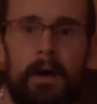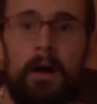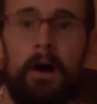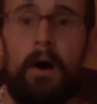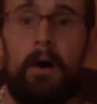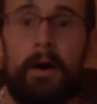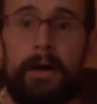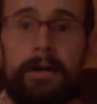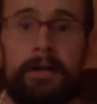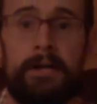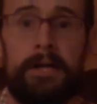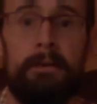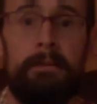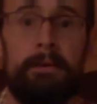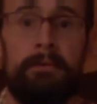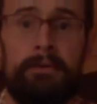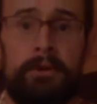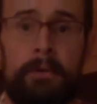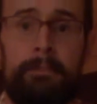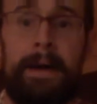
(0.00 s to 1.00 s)
All right, you're gonna come in
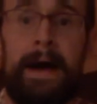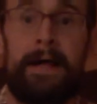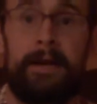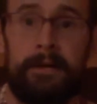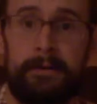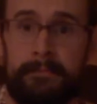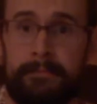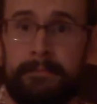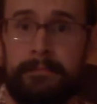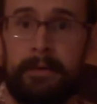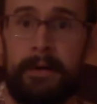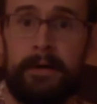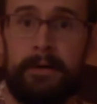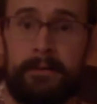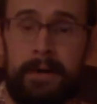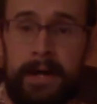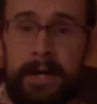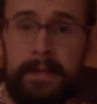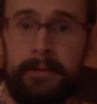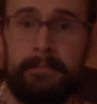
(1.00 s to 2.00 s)
with your pattern. Are you
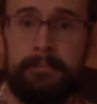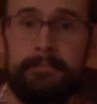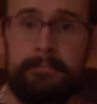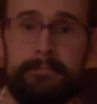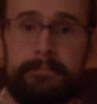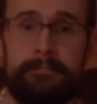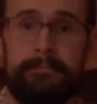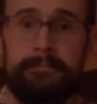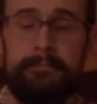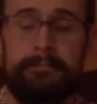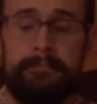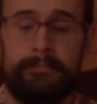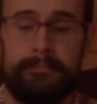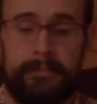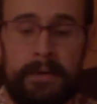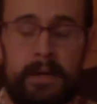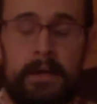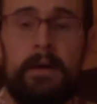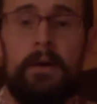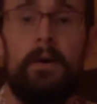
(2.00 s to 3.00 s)
ready?
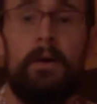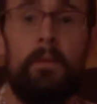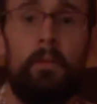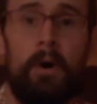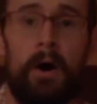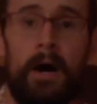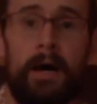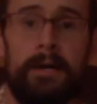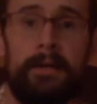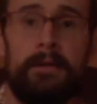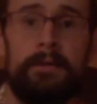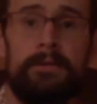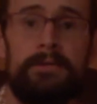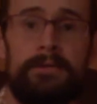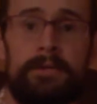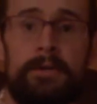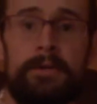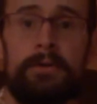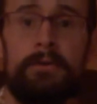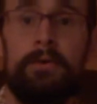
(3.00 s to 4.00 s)
1,
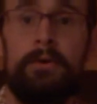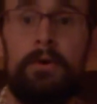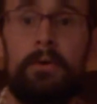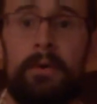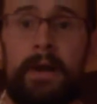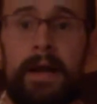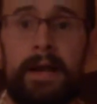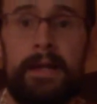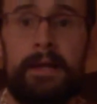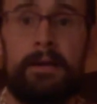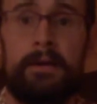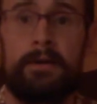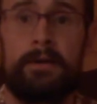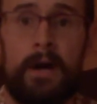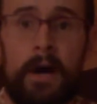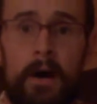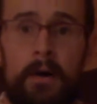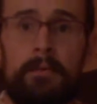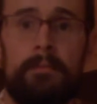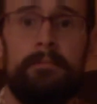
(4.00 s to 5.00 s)
2, ready,
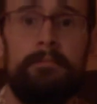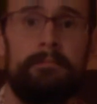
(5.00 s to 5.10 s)
go.